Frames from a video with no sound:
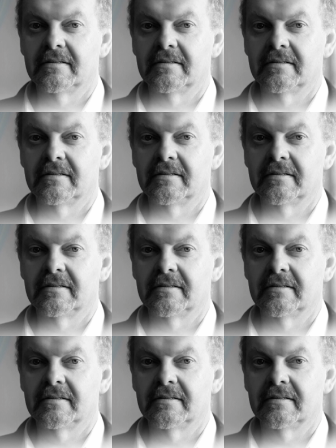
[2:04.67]

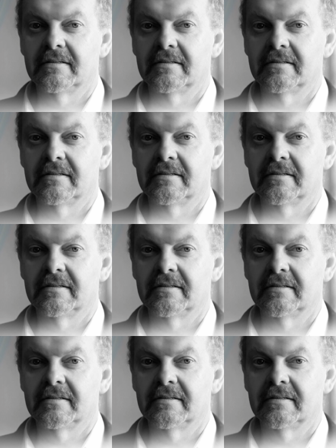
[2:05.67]

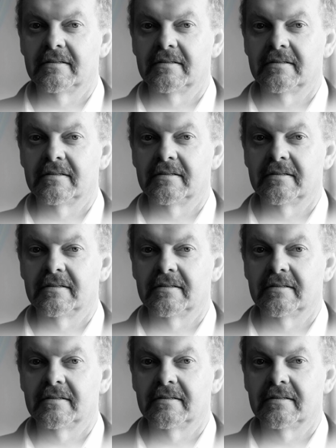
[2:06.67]

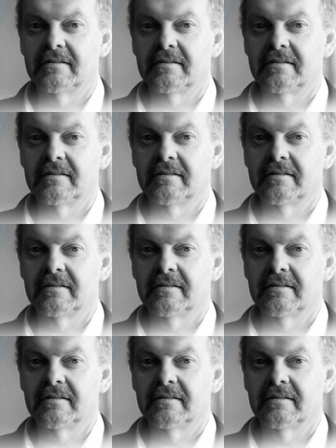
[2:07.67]

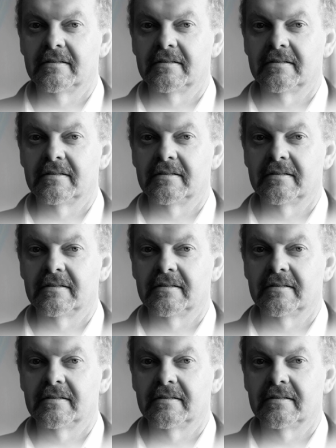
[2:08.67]

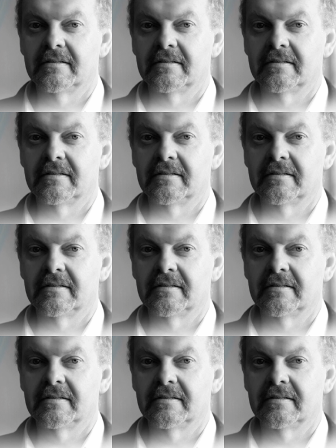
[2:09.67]

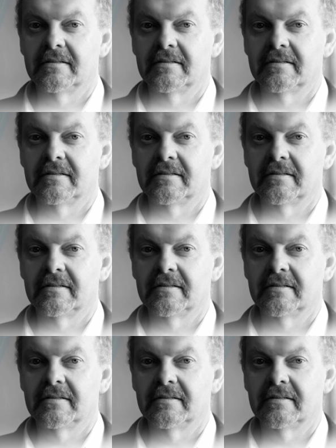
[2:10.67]

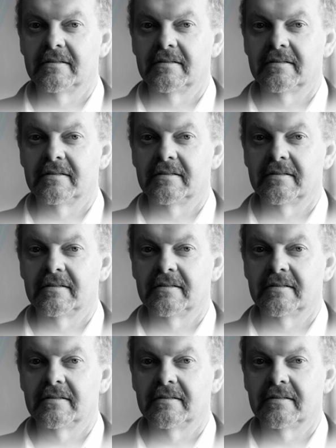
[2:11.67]
(no lip movement)